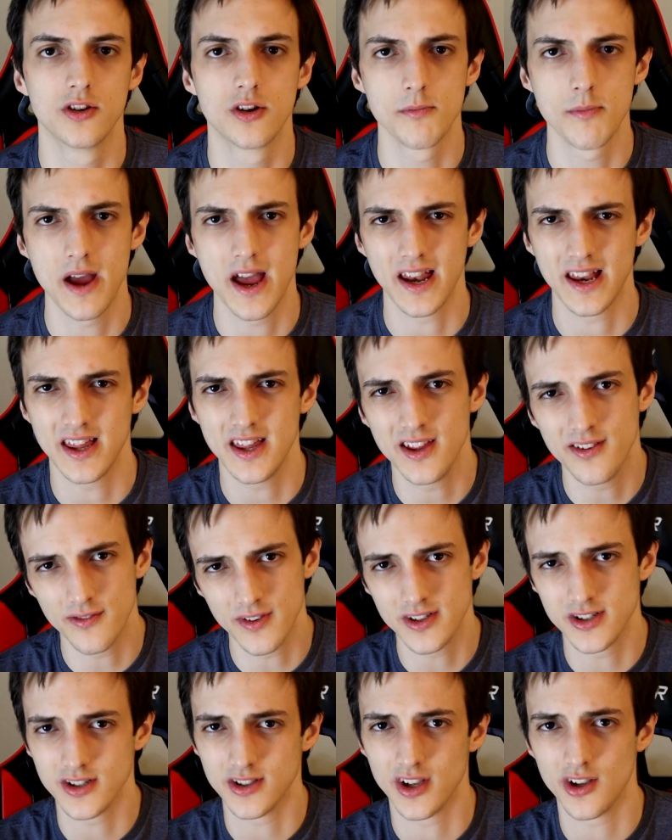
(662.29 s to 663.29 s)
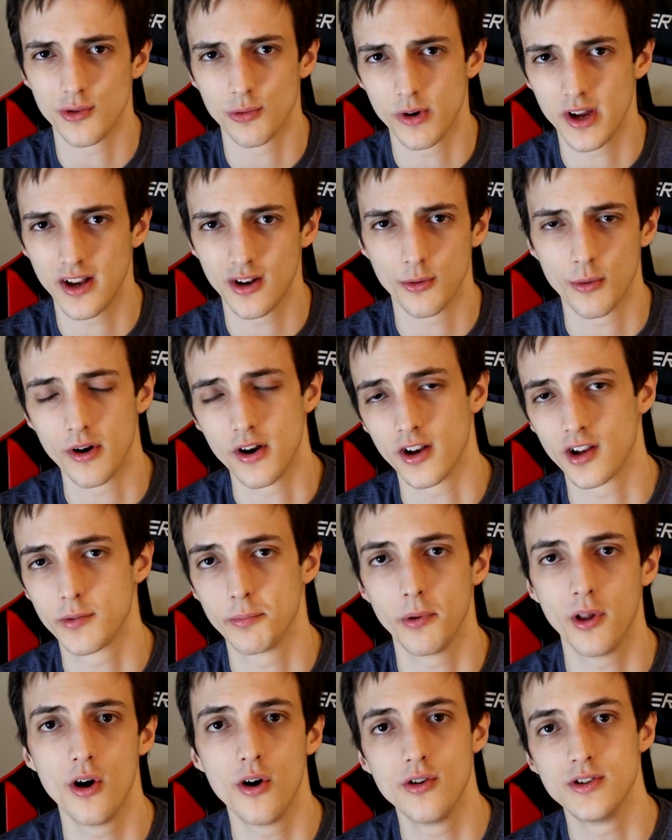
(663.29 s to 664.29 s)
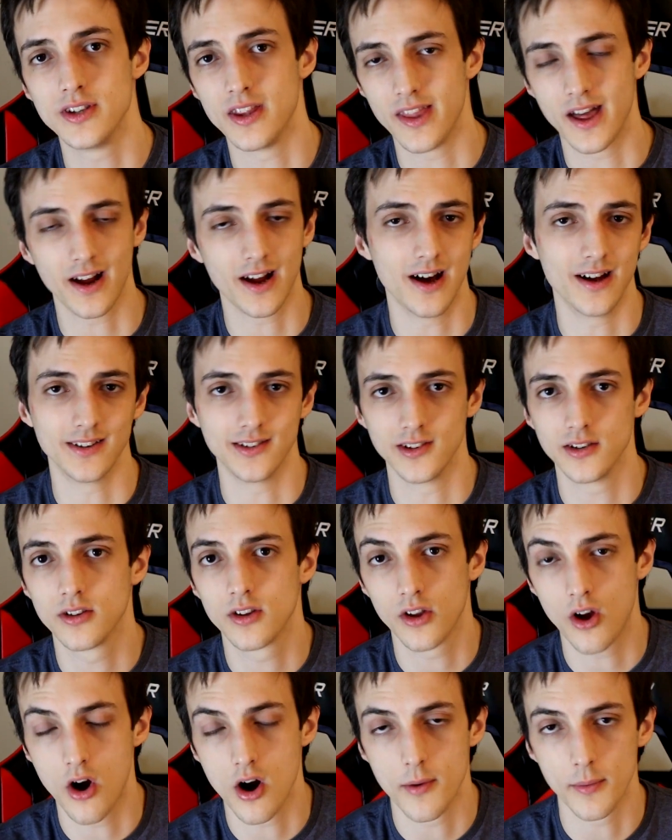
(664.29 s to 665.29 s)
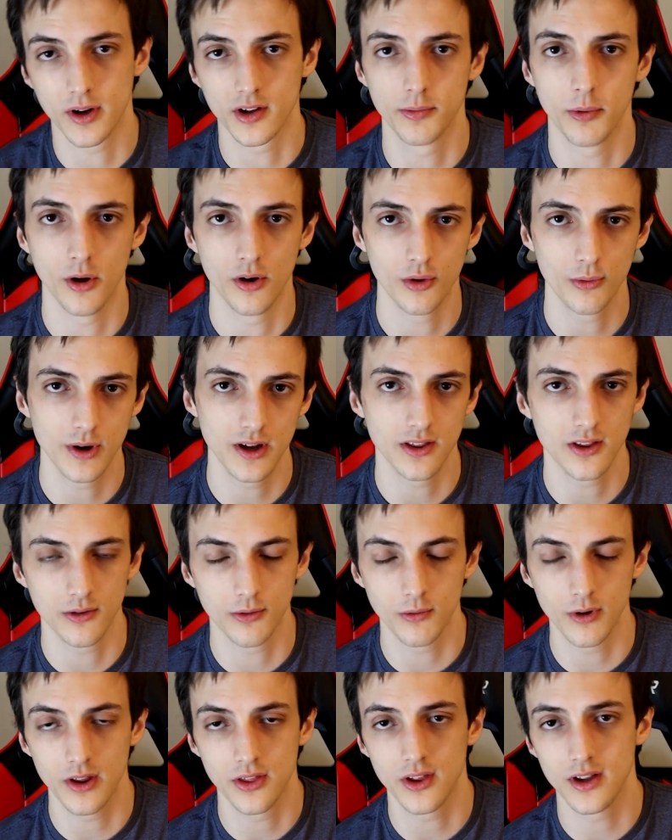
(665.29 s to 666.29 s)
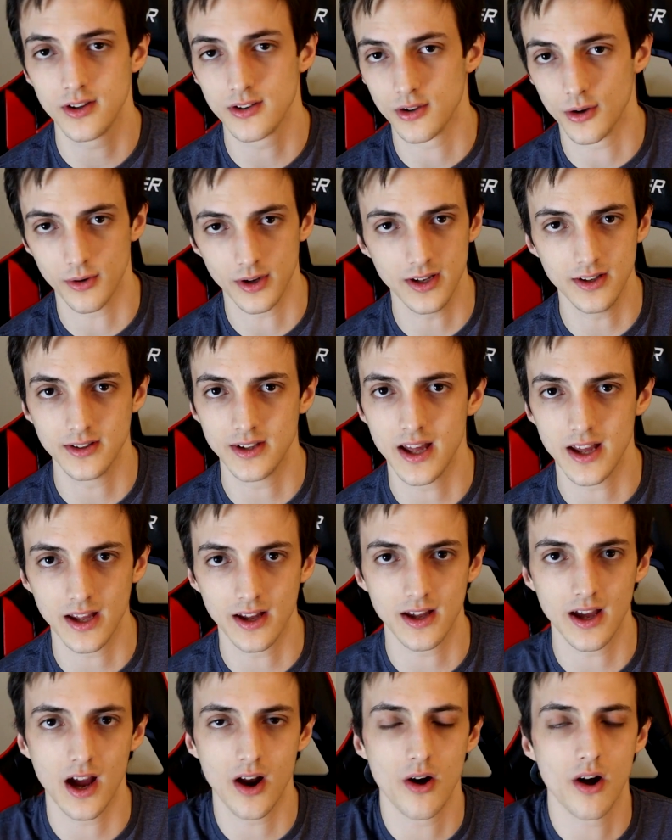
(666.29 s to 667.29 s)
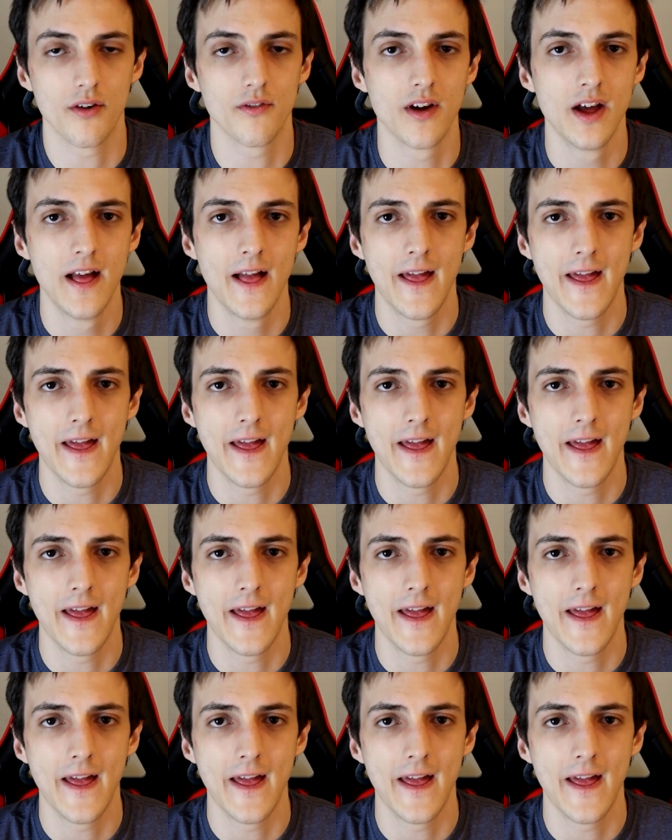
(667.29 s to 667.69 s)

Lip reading: Superman heat visions his ring to where it explodes, and that causes his arm explode with it, so he's taken care of.